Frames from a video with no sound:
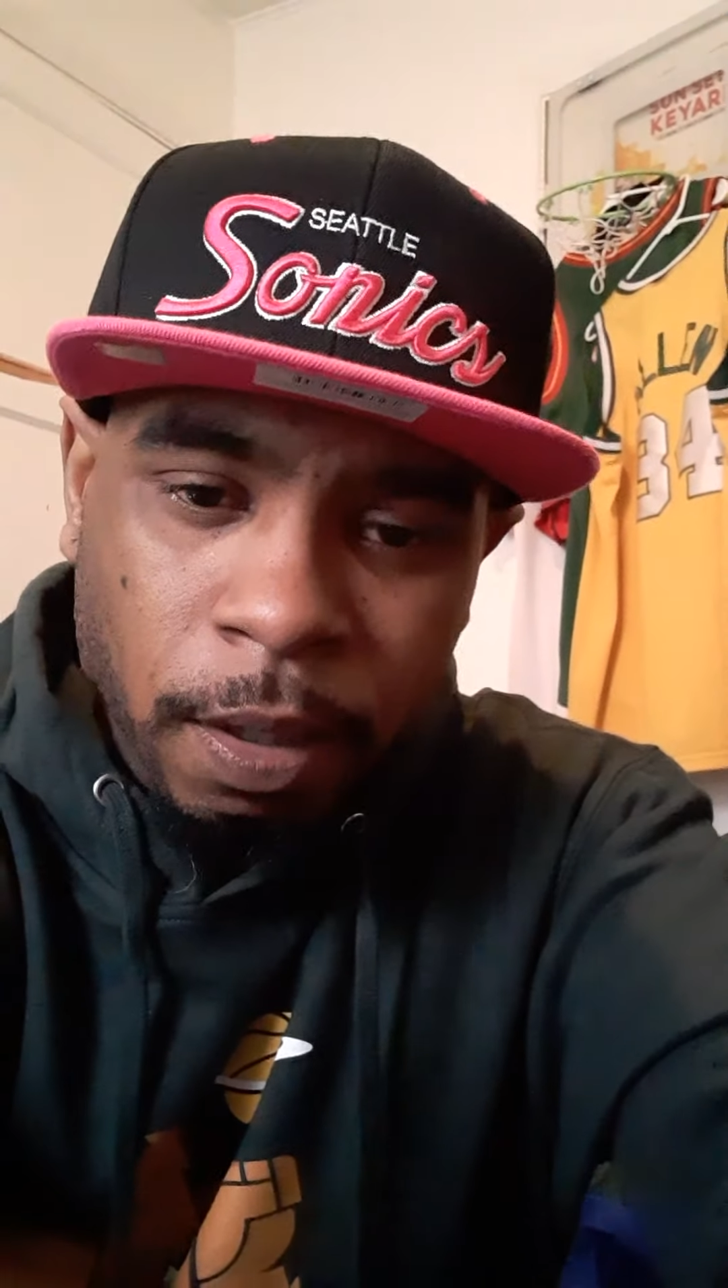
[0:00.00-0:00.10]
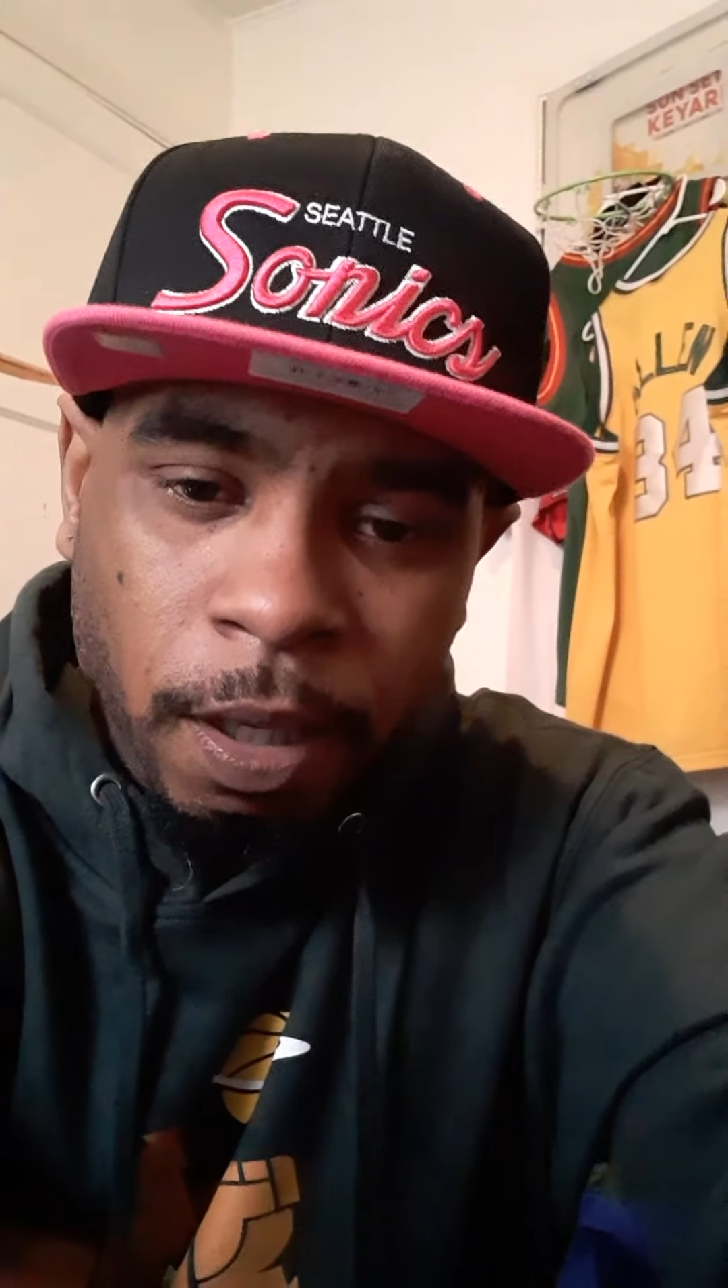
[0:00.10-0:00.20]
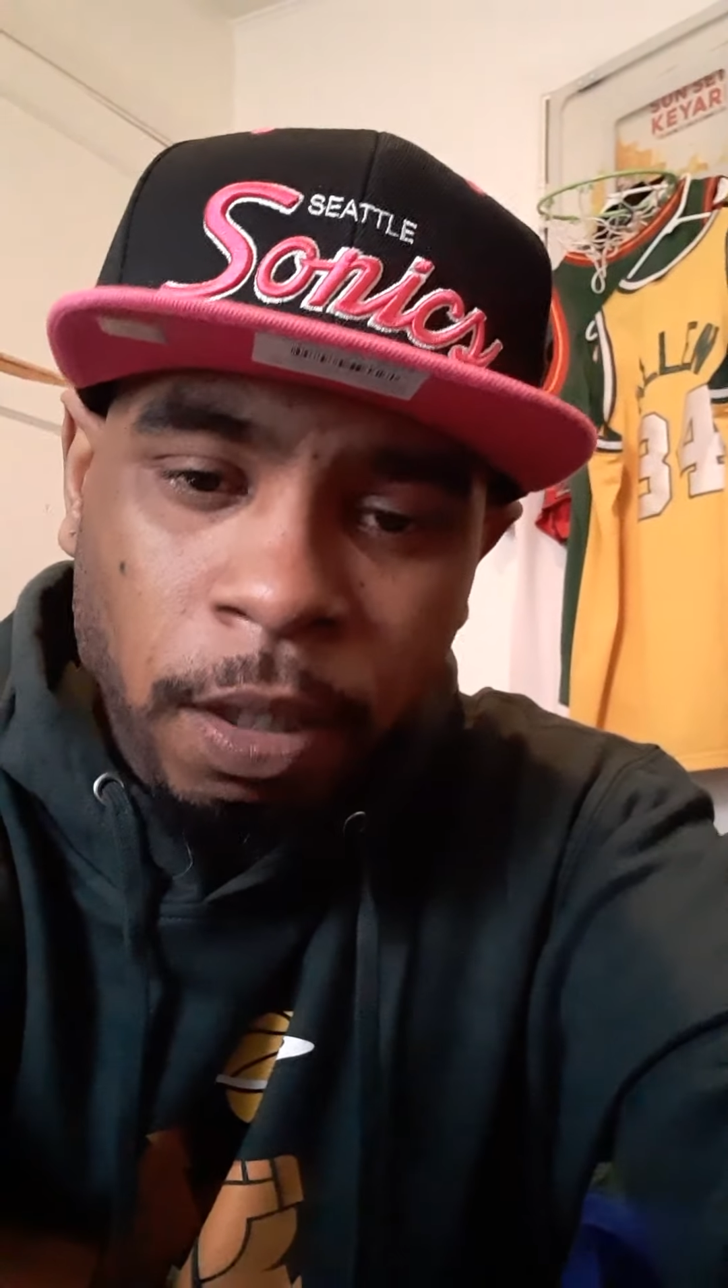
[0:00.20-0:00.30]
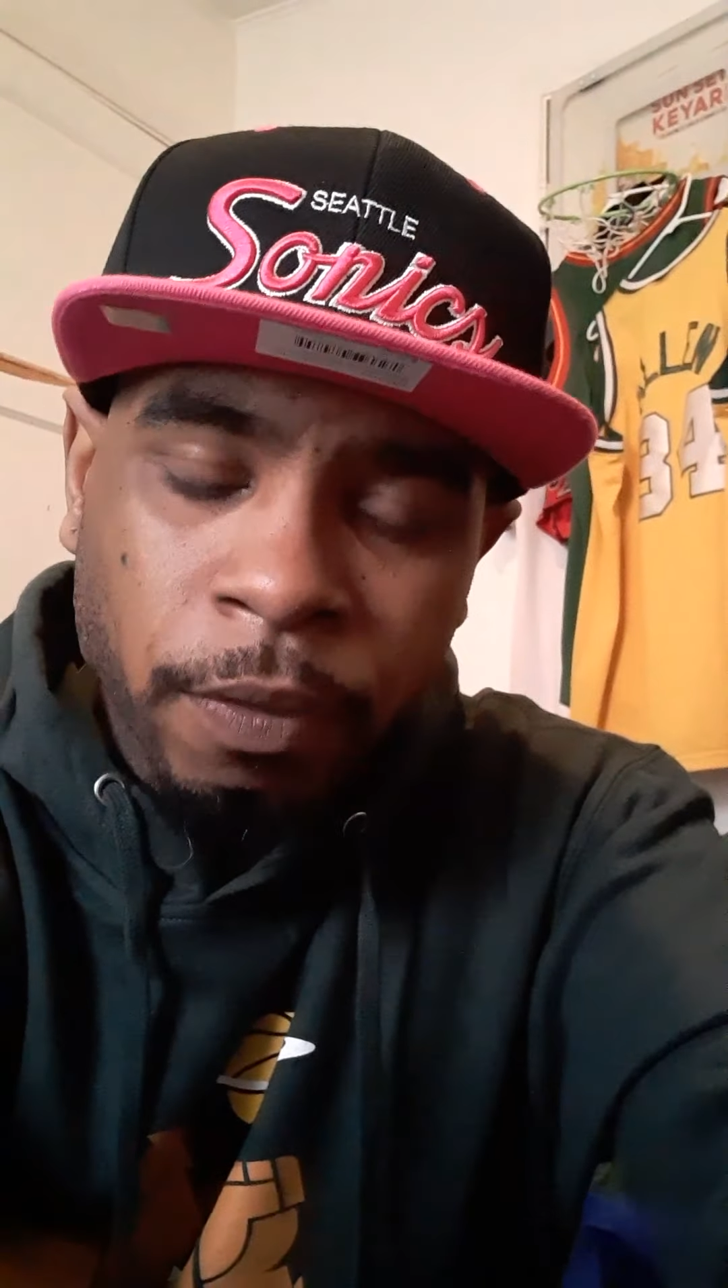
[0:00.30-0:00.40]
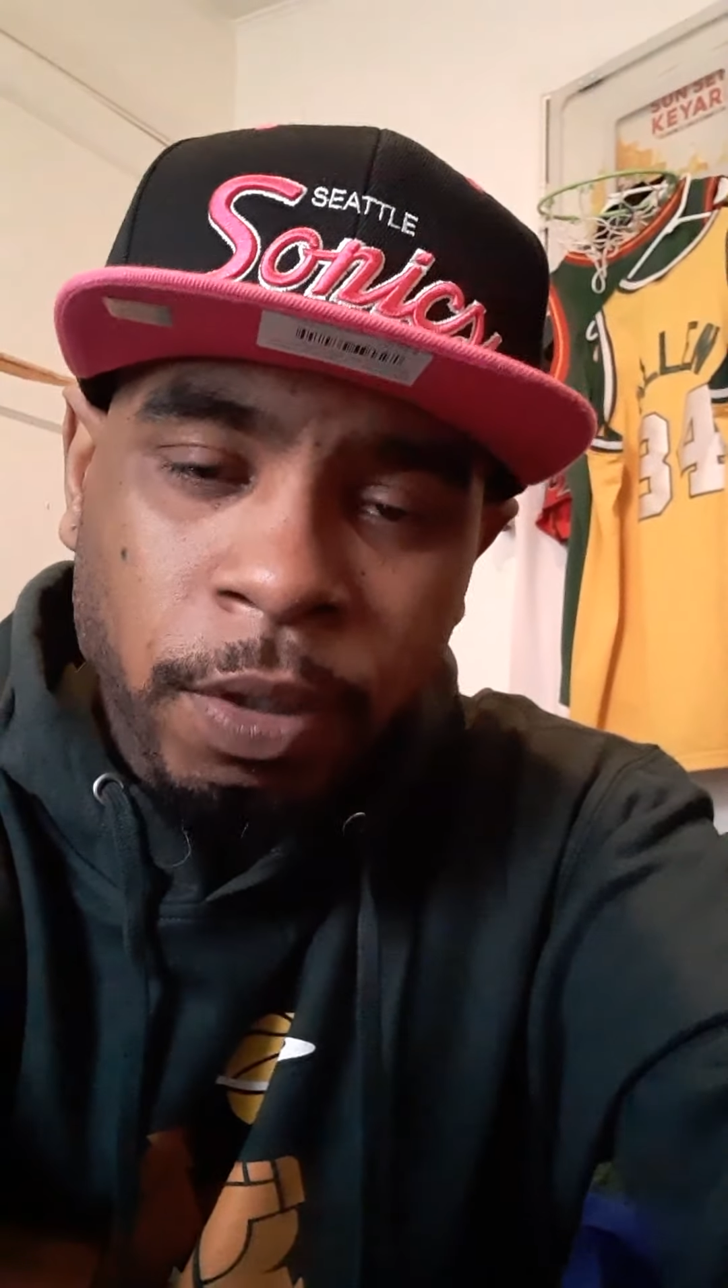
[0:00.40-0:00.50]
I
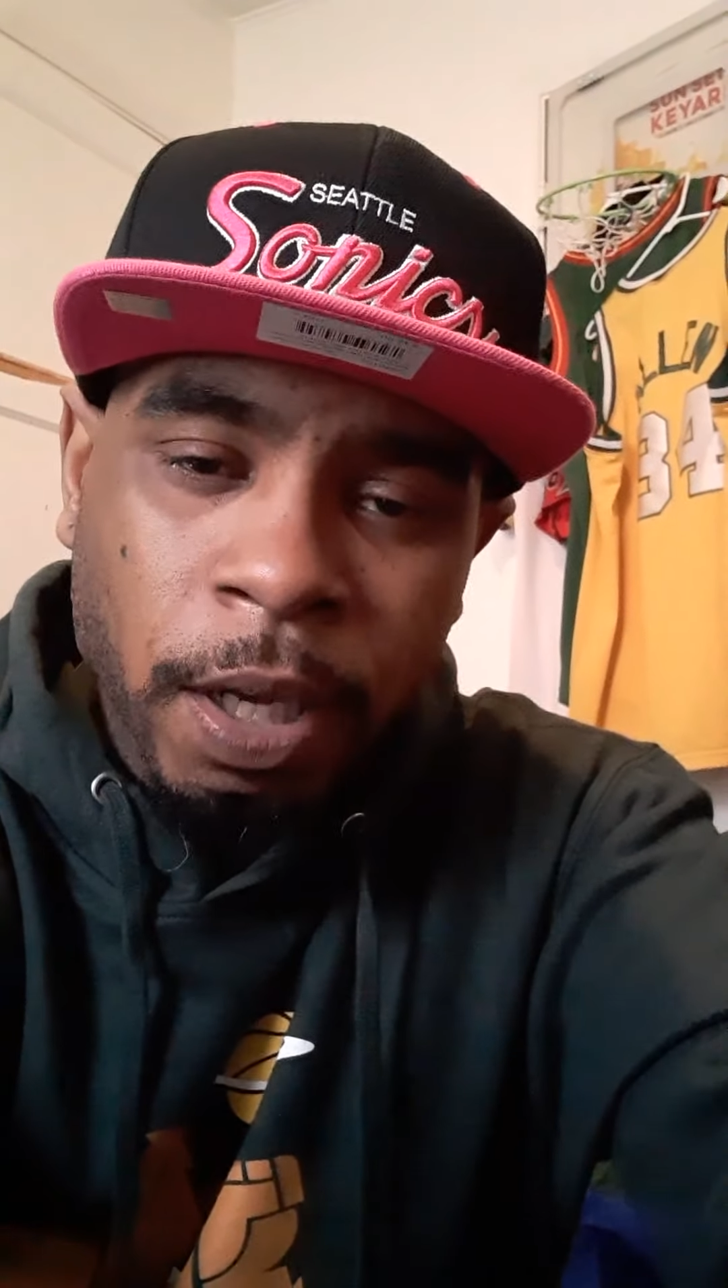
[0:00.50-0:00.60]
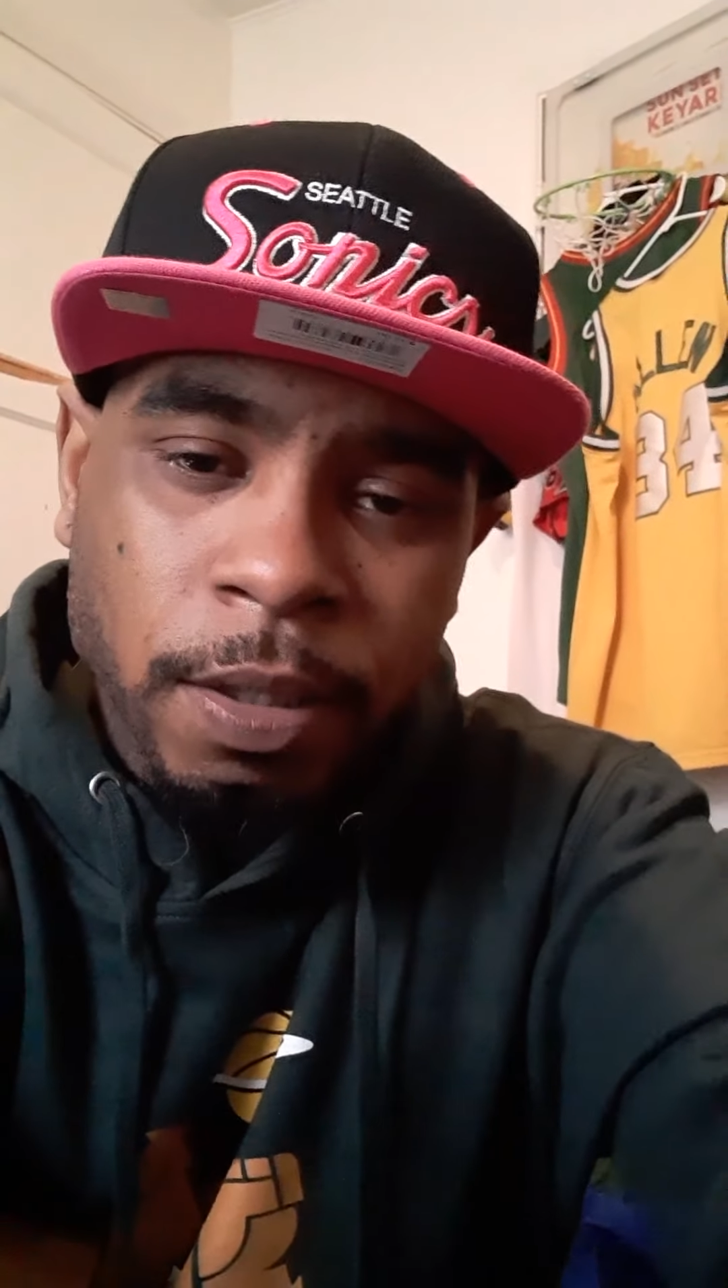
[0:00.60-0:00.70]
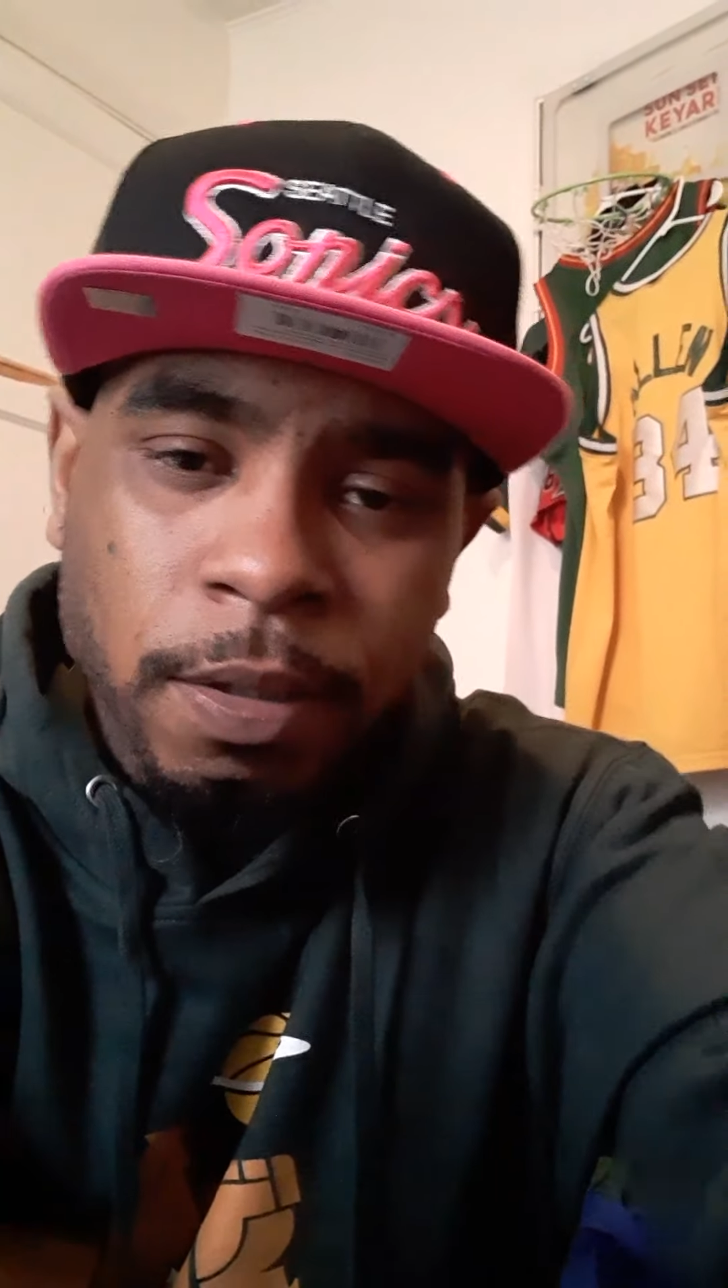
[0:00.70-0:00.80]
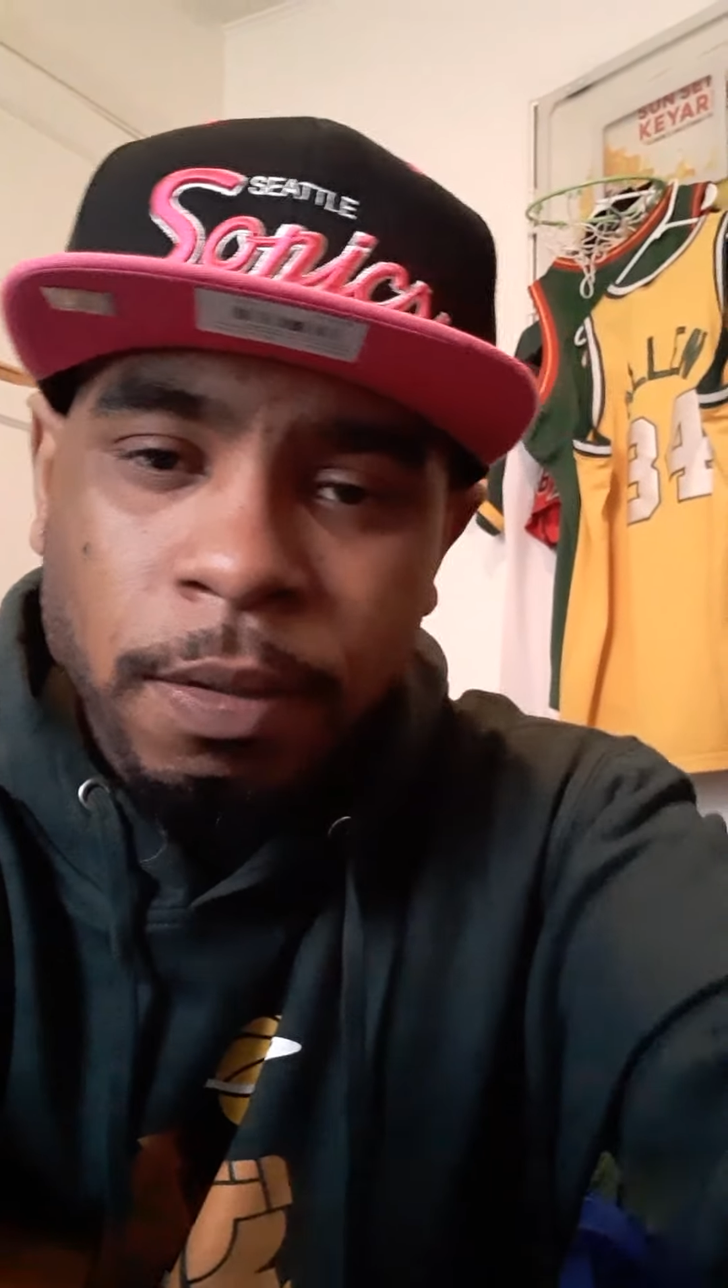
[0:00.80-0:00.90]
love you guys.